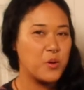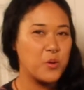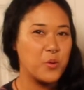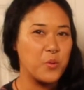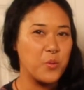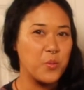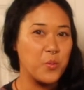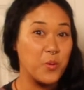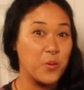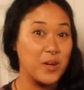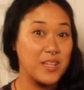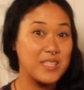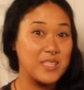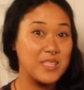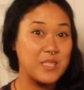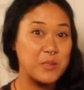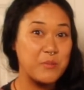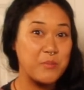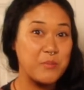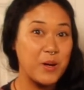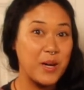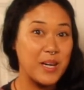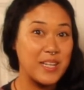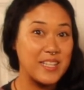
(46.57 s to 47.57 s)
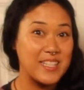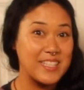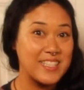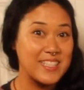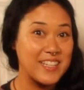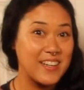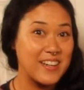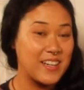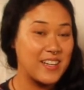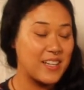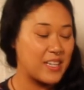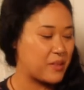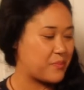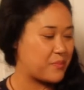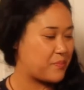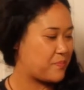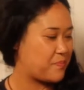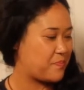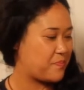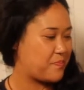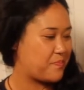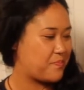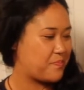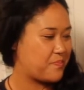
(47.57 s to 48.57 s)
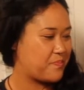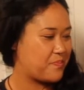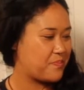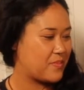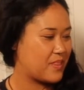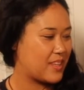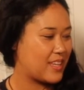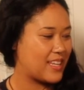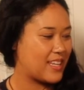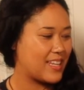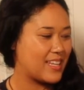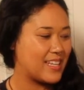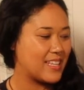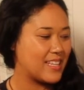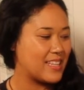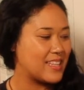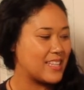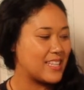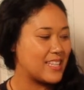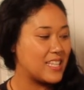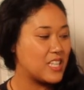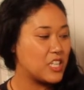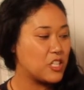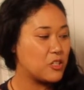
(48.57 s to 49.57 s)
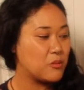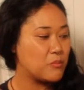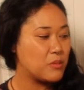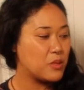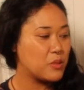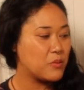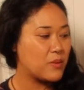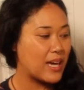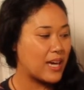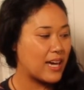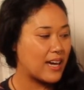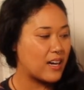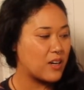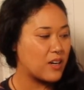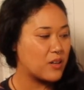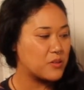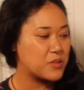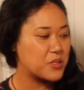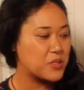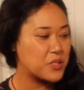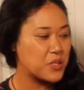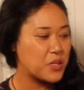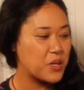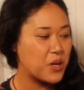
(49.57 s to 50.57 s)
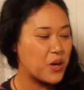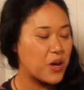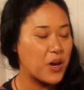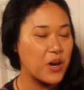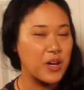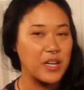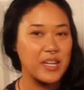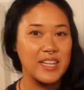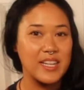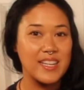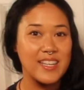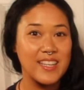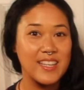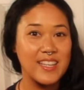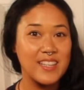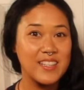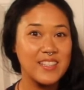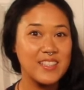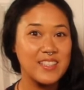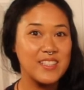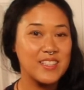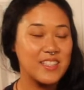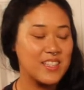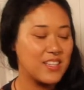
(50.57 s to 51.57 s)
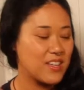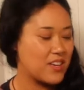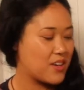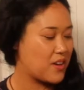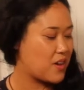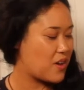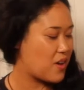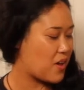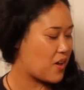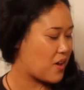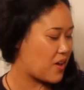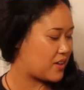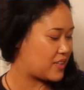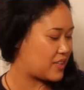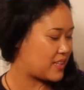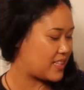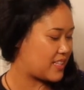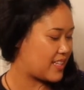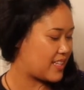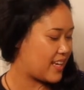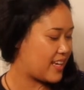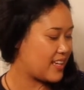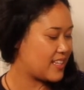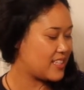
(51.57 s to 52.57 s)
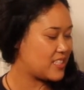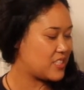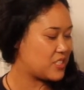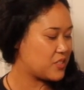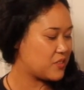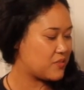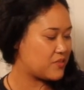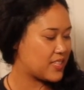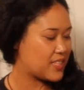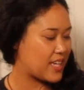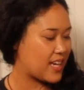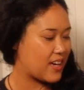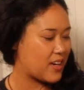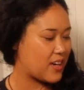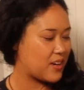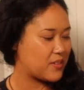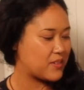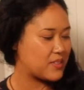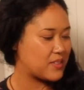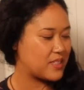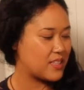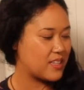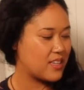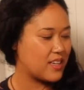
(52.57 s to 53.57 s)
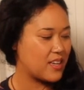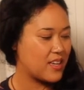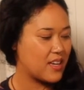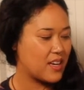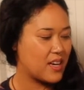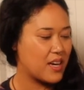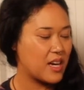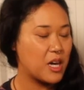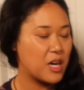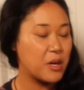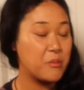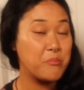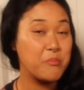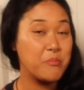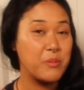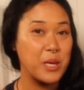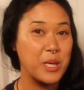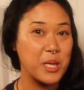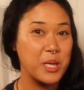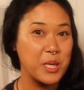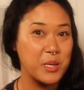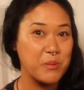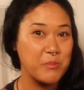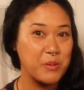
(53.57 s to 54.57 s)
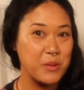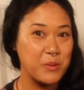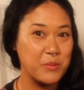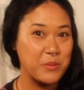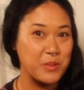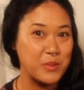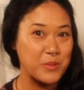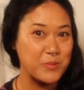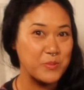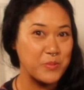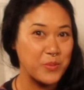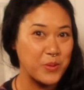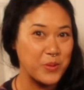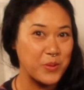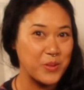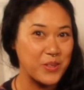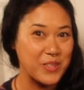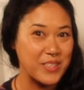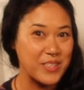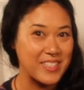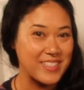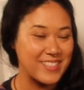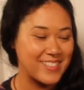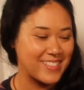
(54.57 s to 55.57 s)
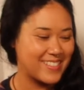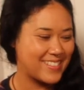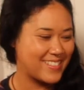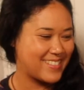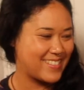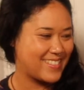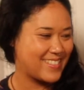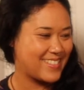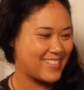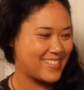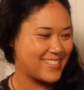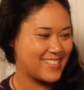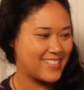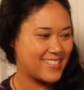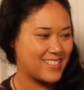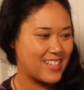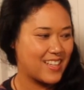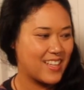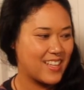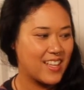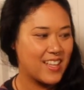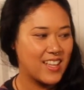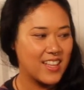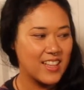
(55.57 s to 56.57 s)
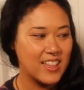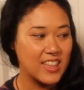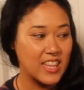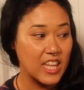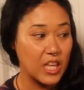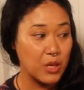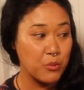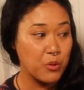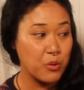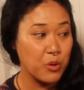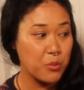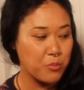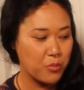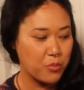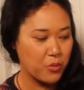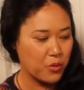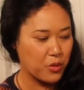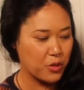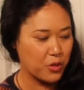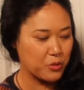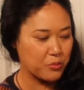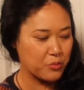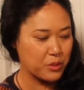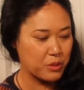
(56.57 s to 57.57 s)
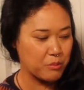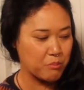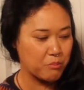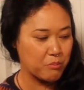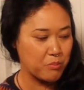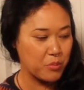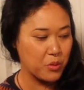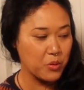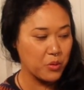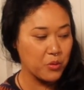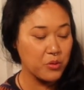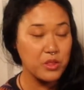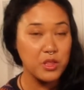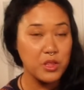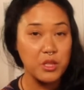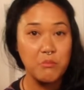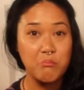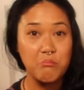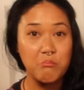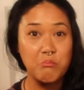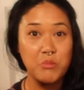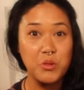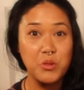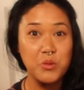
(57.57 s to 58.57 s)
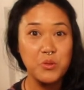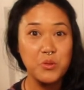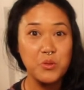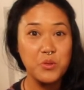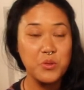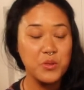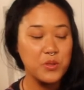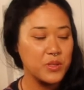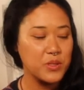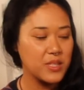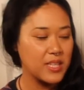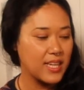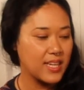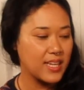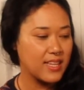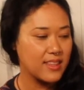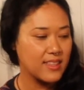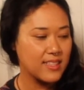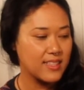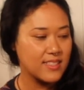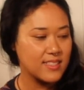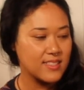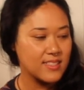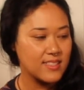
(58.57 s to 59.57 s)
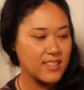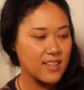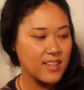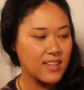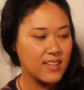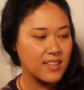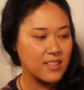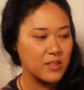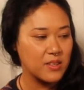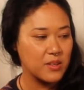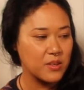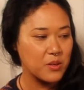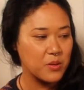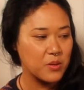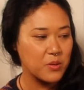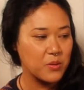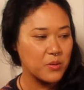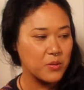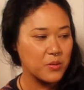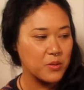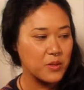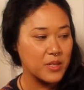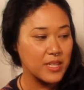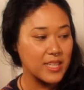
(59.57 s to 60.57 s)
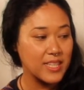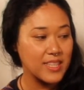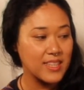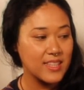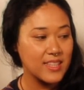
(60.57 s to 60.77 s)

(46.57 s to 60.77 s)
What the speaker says: Once upon a time, in a little blue house on a hill on the edge of town, a baby was born. They were born when both the moon and the sun were in